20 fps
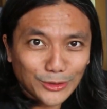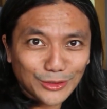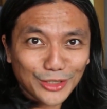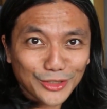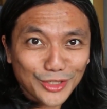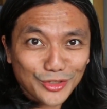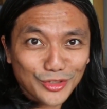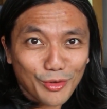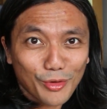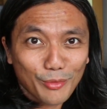
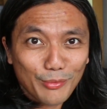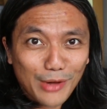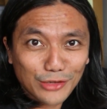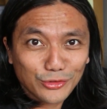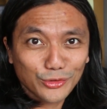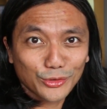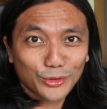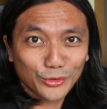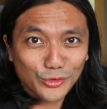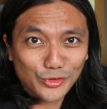I guess I'm
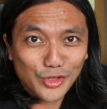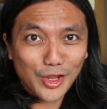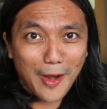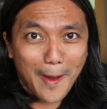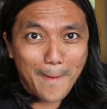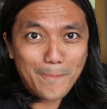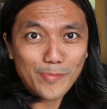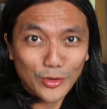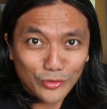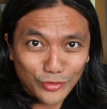obliged to also say,
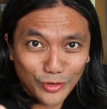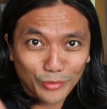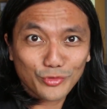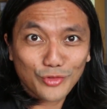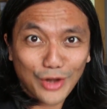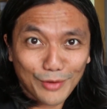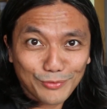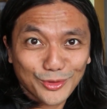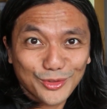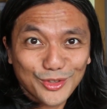right,
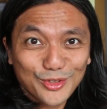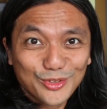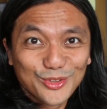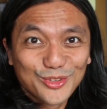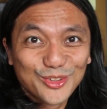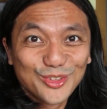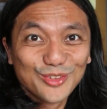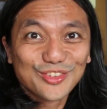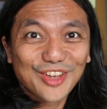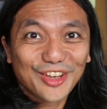subscribe to this
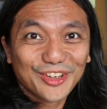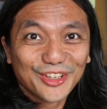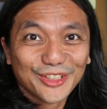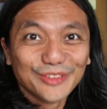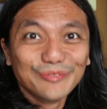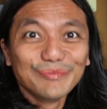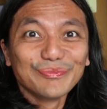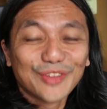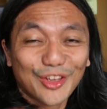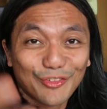YouTube
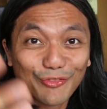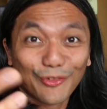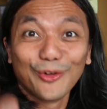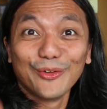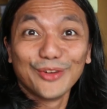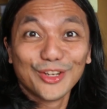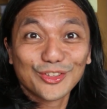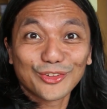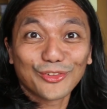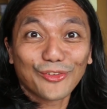channel and
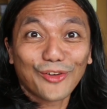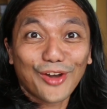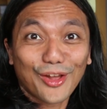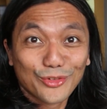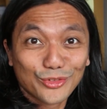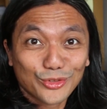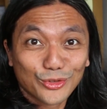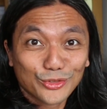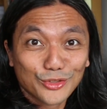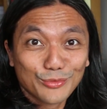follow us on all
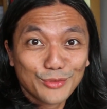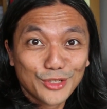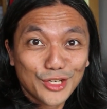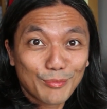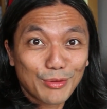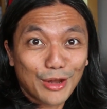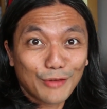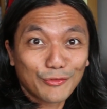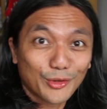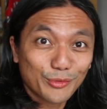our social
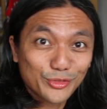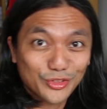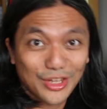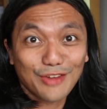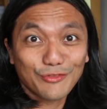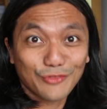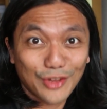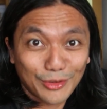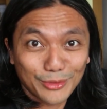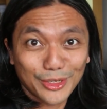media platforms
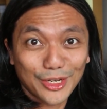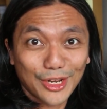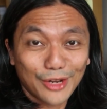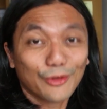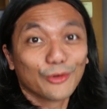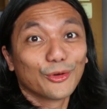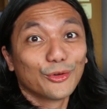at FatBidin,